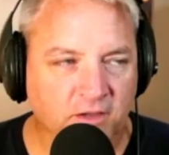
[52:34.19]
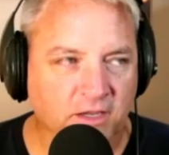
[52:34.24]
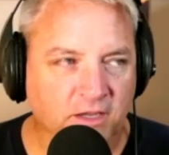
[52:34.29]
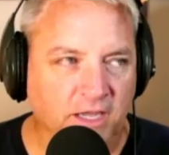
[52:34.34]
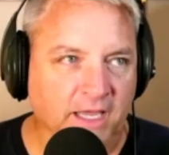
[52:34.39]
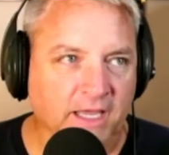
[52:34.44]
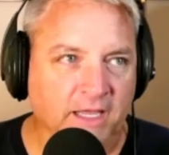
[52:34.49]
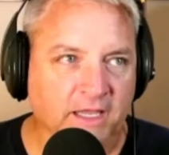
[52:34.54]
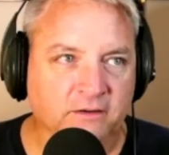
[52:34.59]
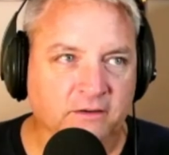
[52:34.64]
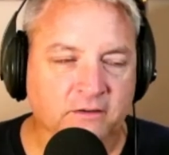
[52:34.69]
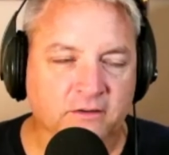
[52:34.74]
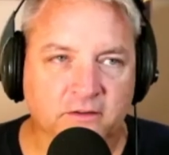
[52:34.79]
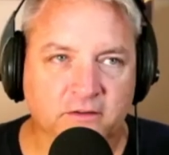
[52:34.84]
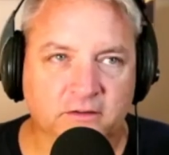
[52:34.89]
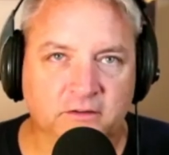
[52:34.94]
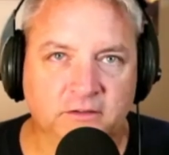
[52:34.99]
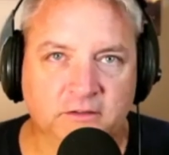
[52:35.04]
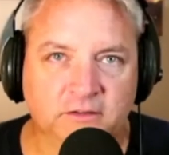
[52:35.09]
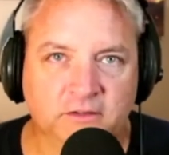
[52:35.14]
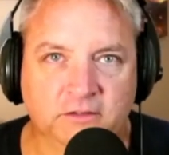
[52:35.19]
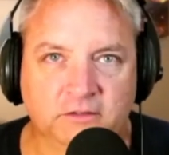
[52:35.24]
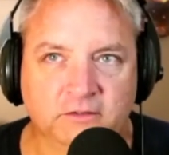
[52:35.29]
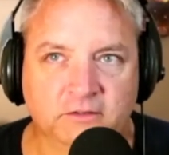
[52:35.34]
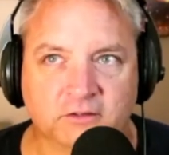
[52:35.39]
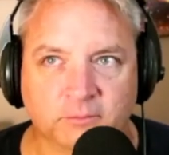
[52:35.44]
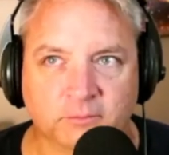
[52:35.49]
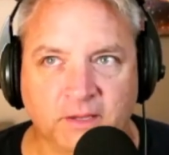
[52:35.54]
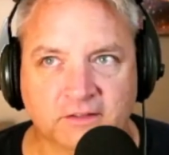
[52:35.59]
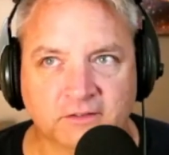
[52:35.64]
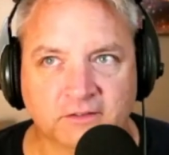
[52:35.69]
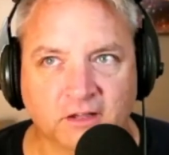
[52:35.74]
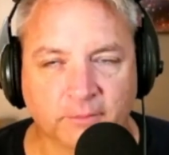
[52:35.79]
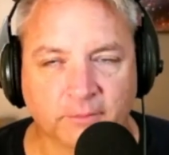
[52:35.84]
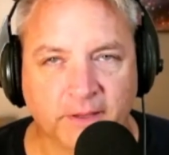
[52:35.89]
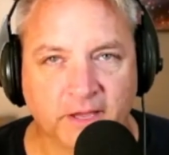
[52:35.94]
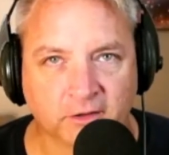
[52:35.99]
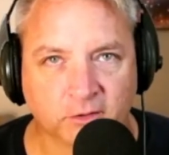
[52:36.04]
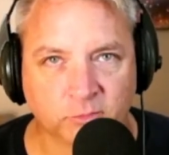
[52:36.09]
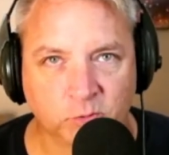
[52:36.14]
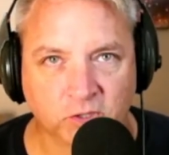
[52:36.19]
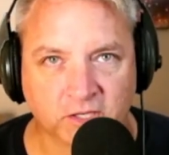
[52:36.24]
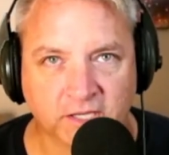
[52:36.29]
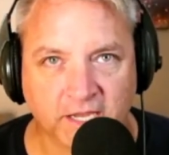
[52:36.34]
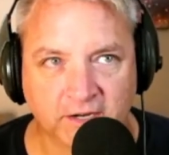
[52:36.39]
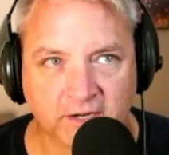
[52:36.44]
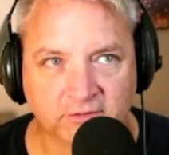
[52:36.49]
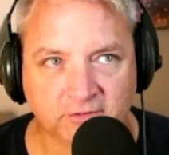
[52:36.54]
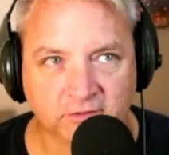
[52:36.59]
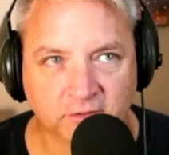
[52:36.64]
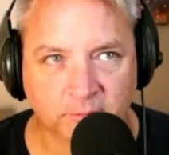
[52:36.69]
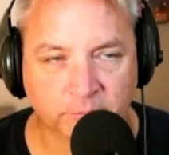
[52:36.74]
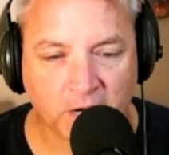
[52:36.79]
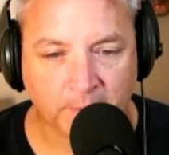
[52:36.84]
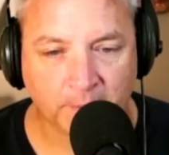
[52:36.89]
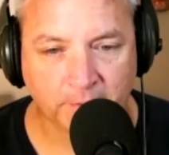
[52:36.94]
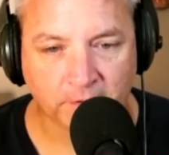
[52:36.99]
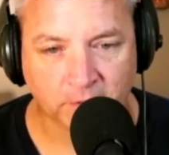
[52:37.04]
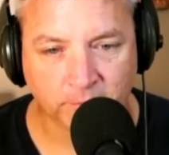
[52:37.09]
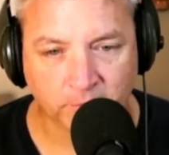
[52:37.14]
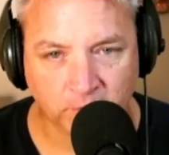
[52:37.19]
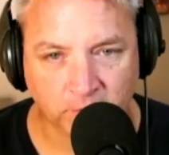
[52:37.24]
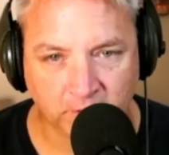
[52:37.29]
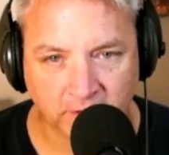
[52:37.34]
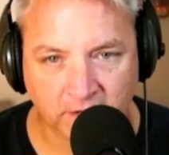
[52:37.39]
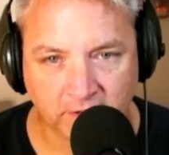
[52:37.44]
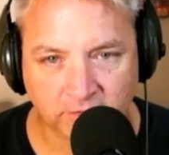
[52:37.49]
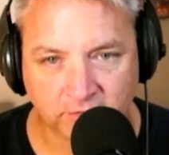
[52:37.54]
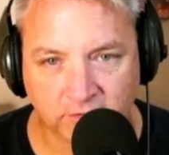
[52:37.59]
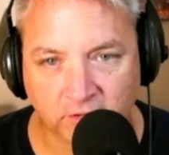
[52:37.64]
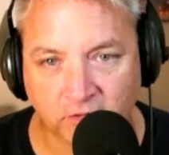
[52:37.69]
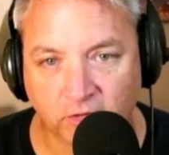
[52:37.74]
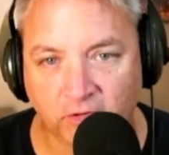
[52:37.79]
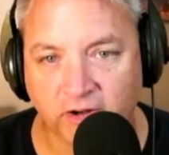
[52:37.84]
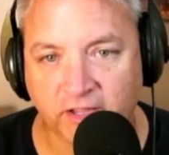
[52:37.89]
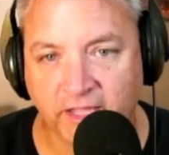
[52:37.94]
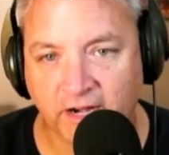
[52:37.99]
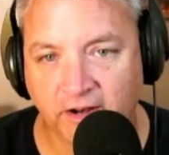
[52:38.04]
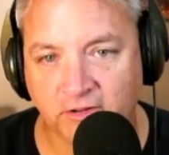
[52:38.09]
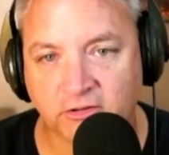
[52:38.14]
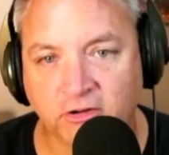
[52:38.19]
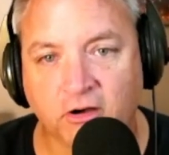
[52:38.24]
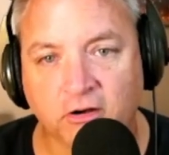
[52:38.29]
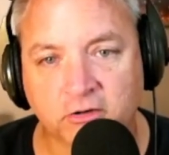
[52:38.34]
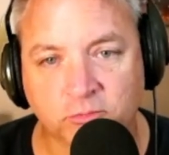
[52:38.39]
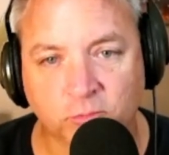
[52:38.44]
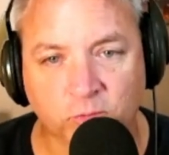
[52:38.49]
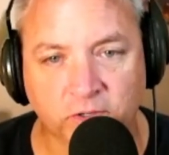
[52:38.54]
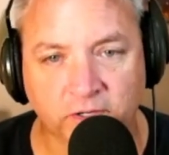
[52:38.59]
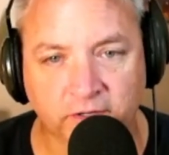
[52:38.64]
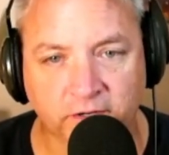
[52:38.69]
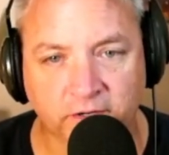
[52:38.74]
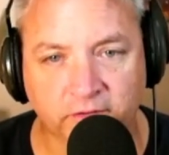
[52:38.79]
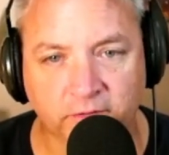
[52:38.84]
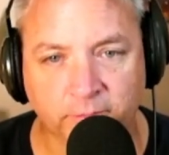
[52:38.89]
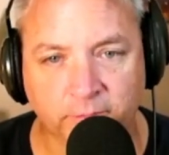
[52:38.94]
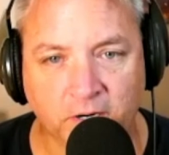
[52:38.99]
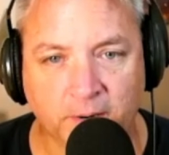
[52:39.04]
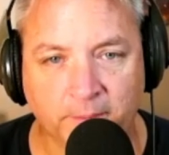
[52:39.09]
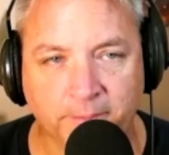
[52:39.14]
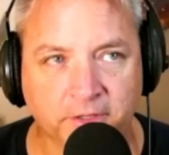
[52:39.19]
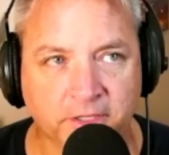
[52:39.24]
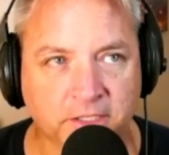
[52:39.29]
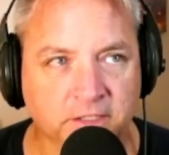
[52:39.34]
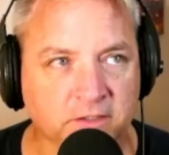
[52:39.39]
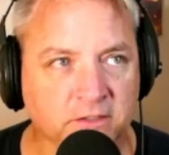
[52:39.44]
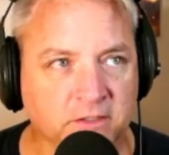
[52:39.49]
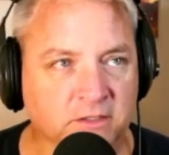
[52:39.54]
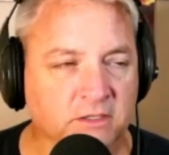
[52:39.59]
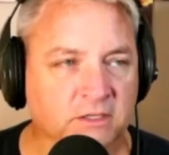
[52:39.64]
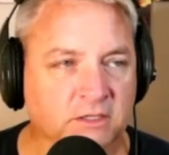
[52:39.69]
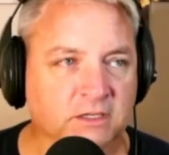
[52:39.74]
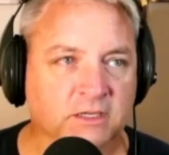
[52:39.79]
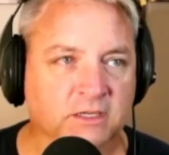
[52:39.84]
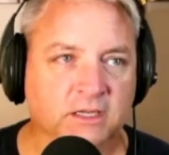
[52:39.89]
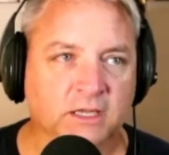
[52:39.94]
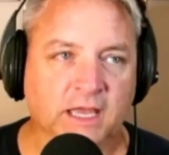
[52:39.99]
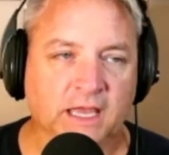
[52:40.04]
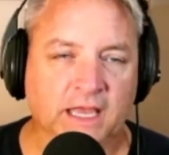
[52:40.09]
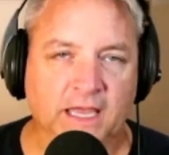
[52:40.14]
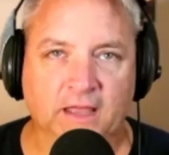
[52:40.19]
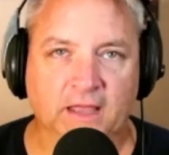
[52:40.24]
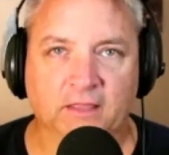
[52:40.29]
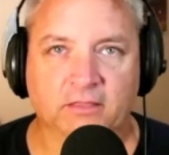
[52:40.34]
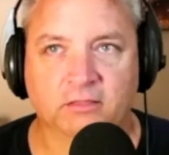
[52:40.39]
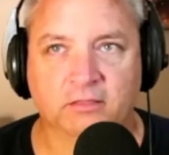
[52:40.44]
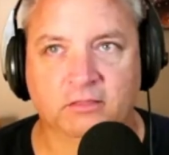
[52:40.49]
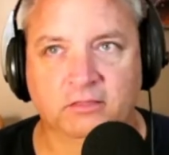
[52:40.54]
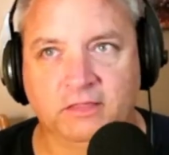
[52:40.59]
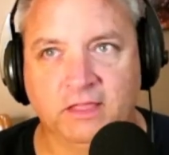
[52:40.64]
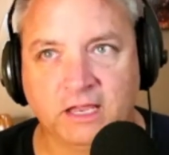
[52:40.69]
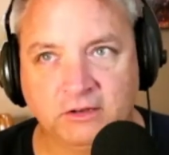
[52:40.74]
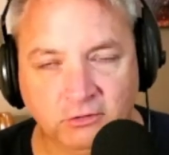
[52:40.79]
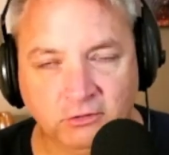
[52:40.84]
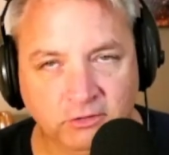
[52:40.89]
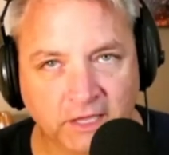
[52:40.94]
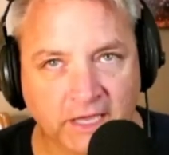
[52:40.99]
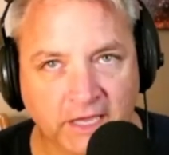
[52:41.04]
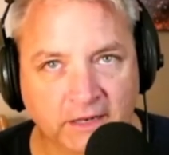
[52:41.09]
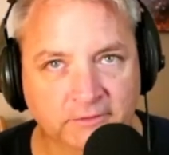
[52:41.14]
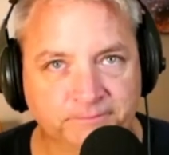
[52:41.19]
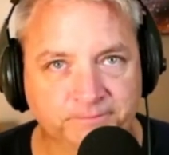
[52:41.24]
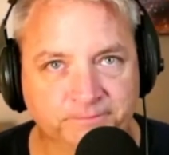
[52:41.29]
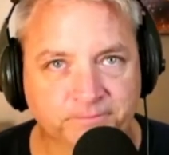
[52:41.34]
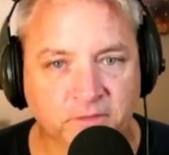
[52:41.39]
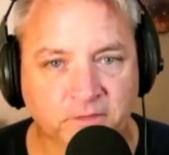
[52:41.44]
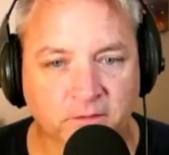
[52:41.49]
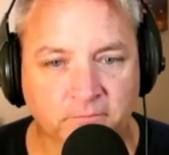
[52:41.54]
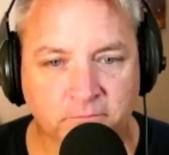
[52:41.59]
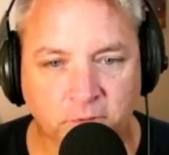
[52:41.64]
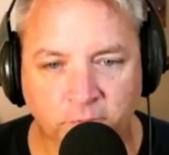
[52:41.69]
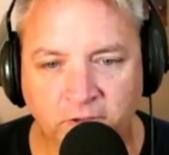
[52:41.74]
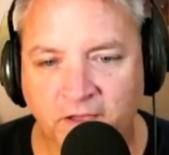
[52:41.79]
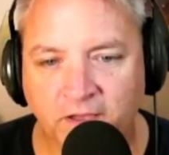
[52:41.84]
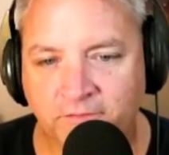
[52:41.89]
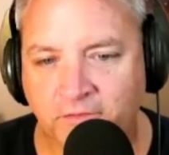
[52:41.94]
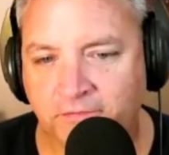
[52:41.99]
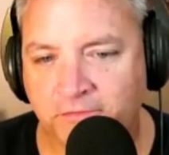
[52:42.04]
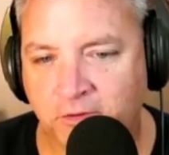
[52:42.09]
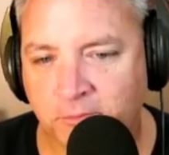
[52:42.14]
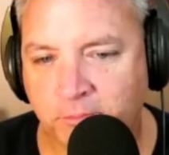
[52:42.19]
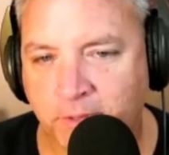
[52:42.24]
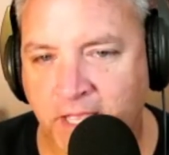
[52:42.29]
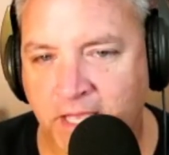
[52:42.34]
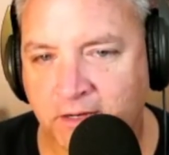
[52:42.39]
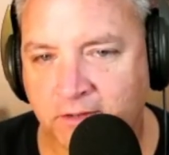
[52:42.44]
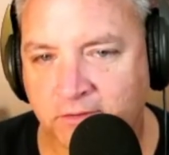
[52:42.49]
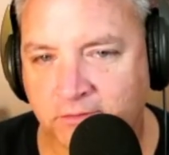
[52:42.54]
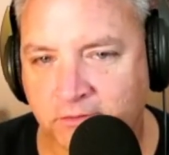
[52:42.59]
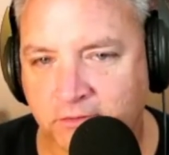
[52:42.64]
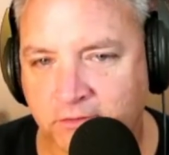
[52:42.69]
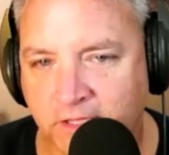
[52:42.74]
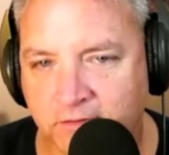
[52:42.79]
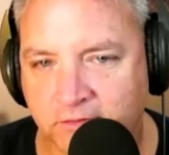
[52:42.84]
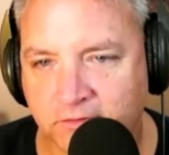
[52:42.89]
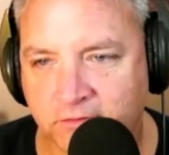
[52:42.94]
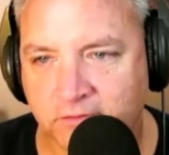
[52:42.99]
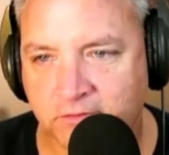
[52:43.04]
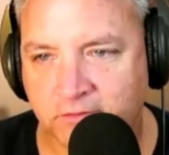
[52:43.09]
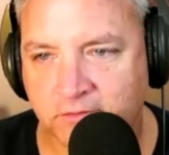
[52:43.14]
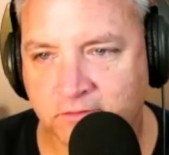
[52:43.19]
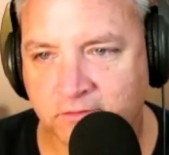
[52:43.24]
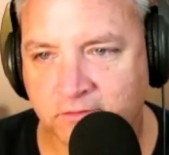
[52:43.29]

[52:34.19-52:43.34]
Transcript: And to me, it's all about communication and proper communication and learning how to talk to one another properly. And they do that. But we have a few betas that's